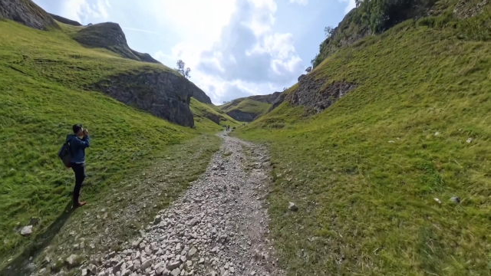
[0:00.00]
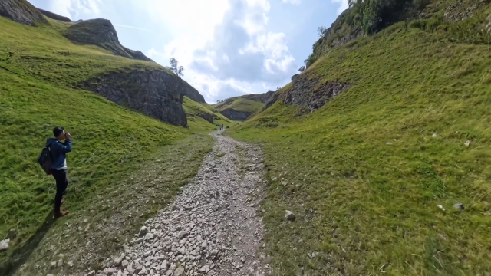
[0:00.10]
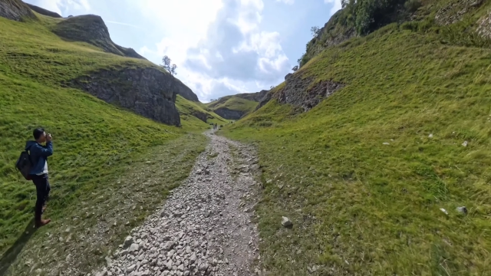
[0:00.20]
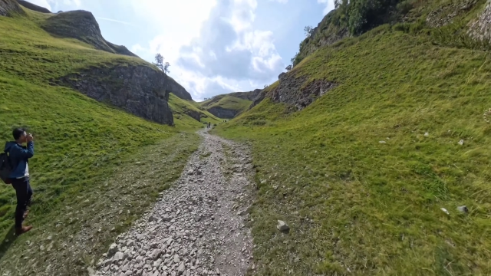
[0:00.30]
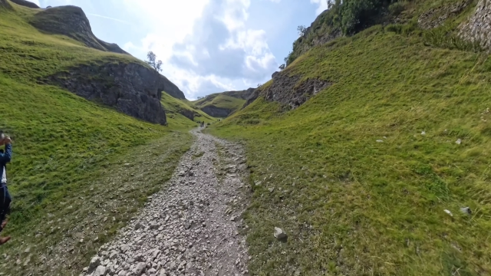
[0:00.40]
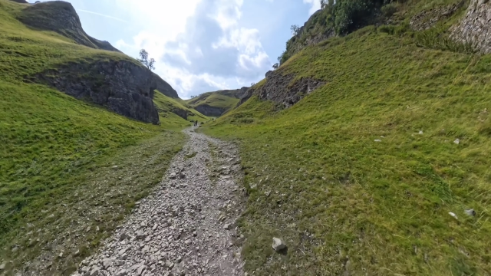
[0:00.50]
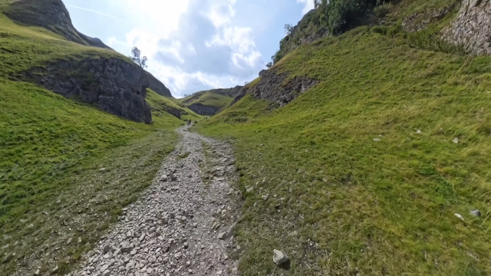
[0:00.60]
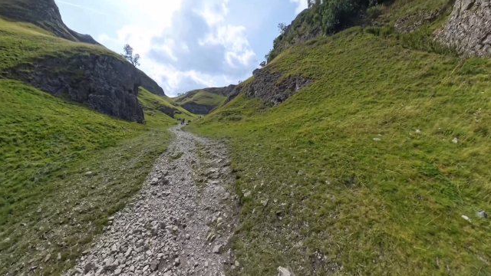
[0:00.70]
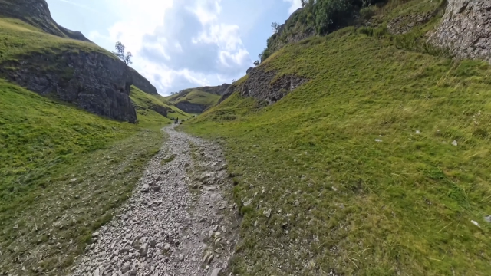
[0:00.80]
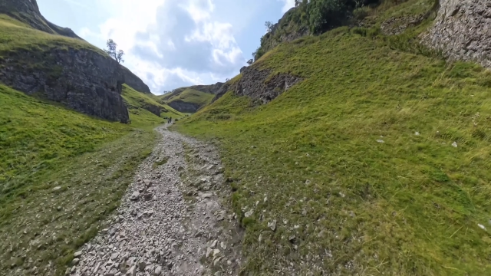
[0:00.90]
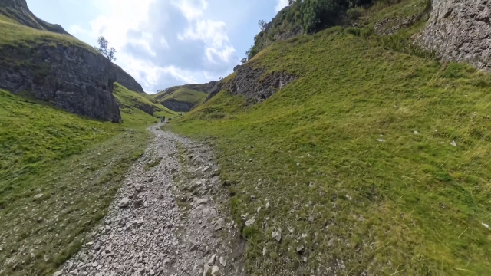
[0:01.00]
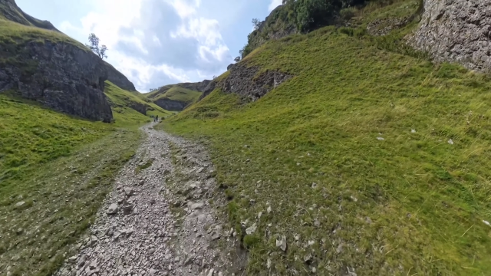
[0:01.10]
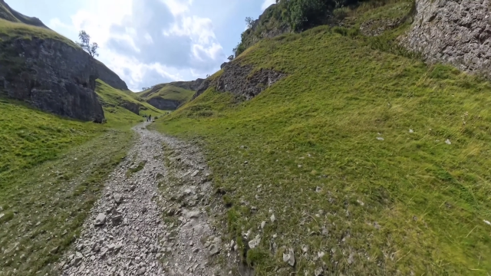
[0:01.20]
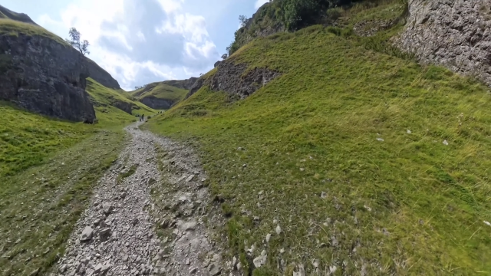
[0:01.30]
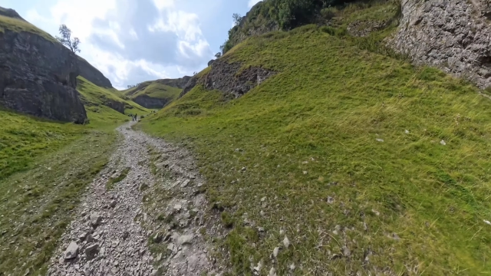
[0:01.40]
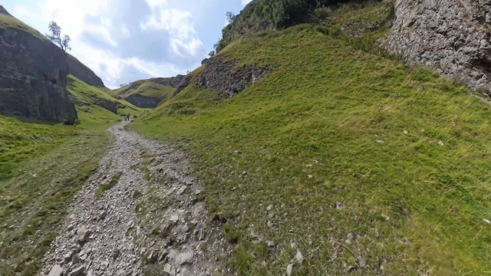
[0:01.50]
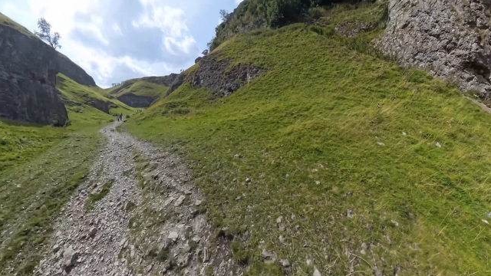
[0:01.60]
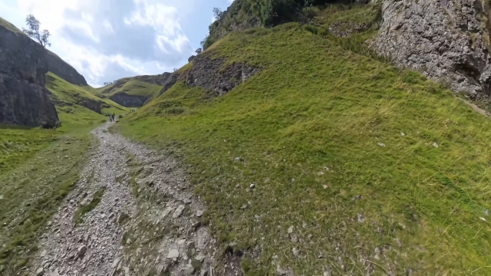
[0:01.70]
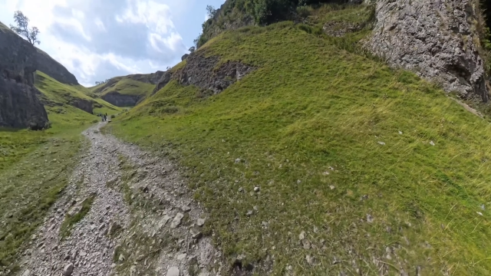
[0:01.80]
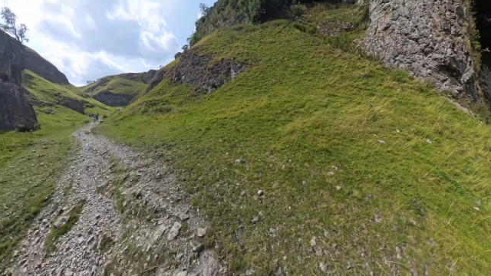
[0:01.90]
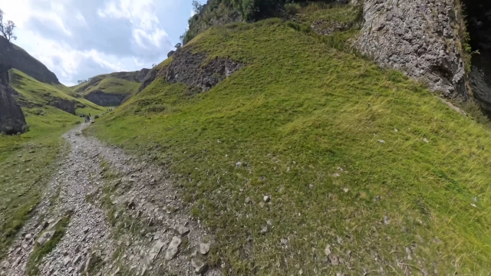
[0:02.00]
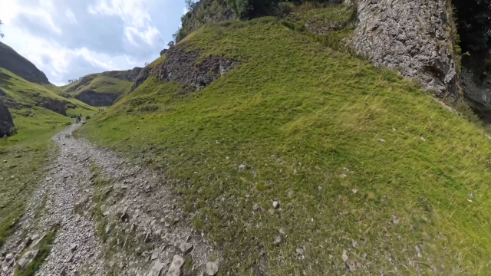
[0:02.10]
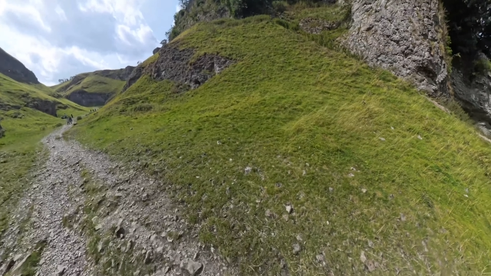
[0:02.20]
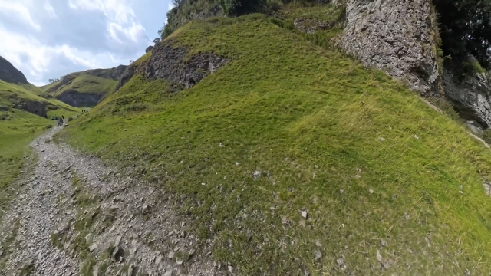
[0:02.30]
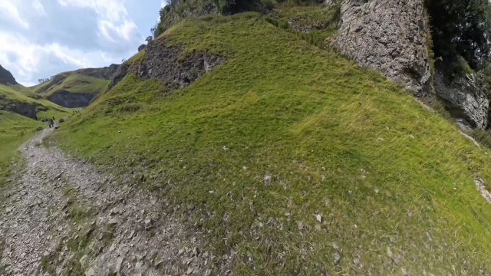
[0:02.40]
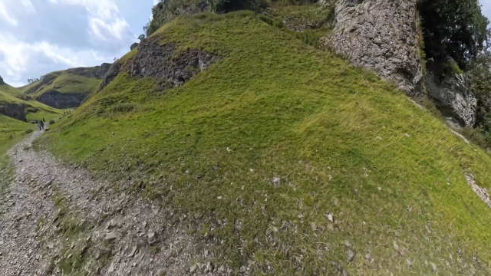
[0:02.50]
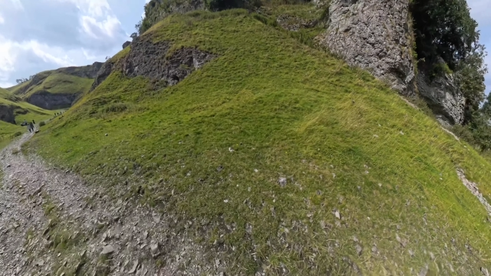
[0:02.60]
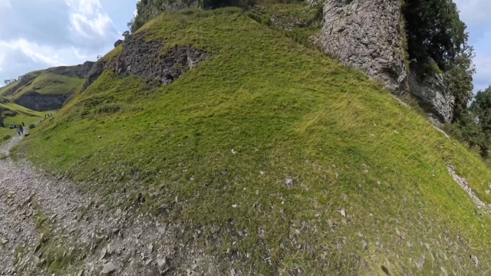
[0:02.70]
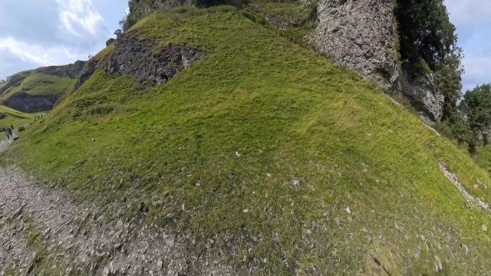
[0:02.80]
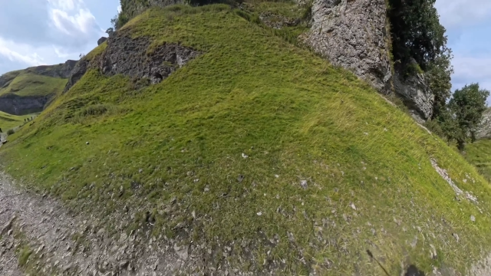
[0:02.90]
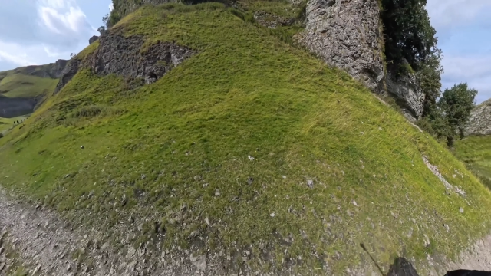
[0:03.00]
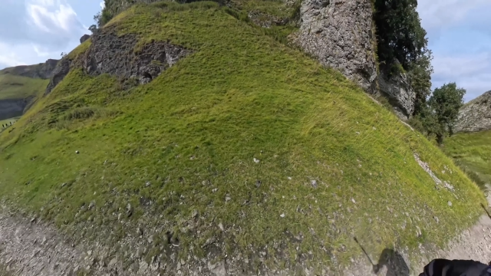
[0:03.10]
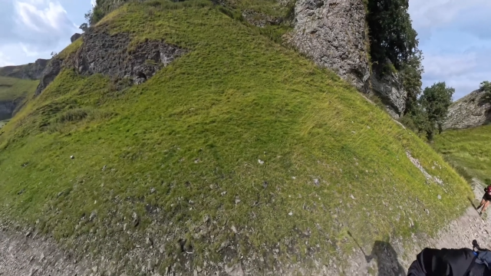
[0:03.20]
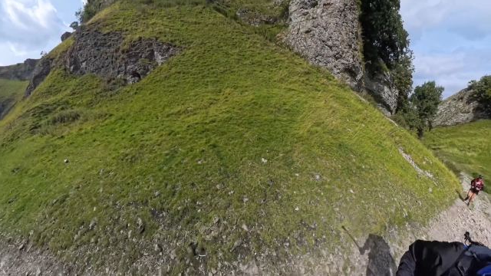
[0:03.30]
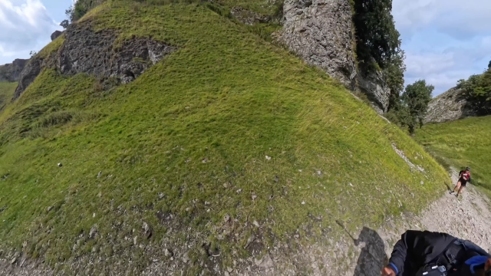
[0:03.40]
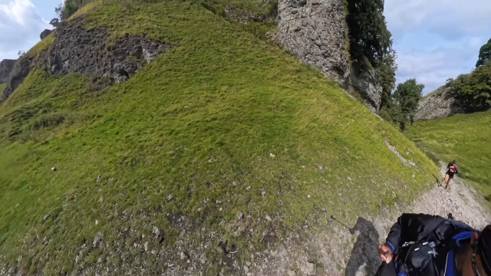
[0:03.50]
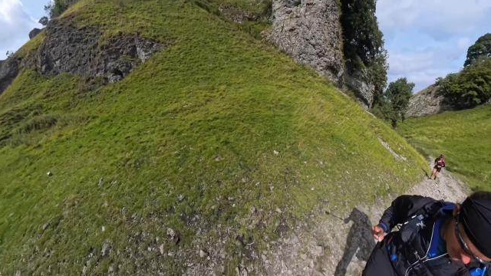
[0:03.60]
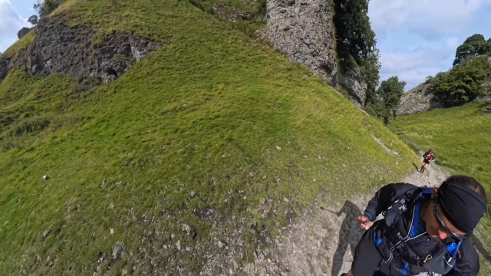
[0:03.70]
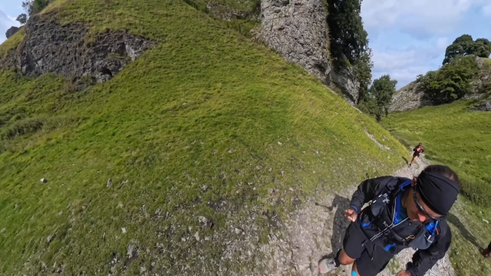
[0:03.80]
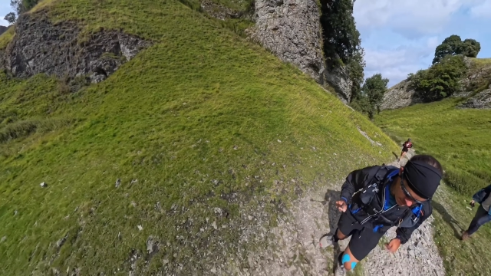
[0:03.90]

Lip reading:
No face is visible, so there are no lips to read.